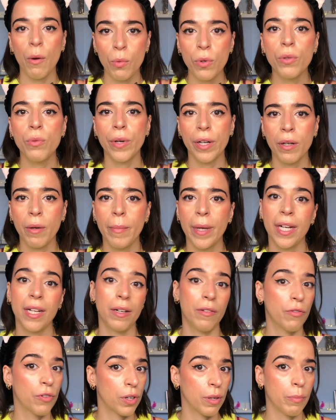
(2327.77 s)
would recommend
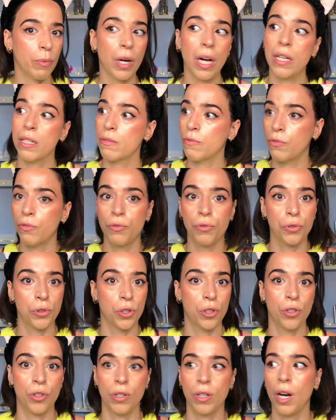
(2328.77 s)
it for the price, for
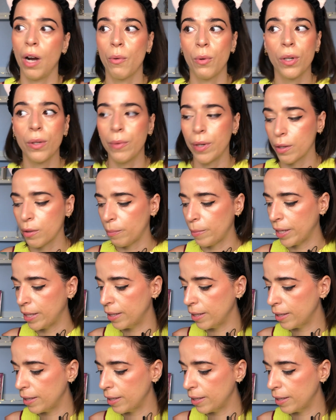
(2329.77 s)
sure. I would recommend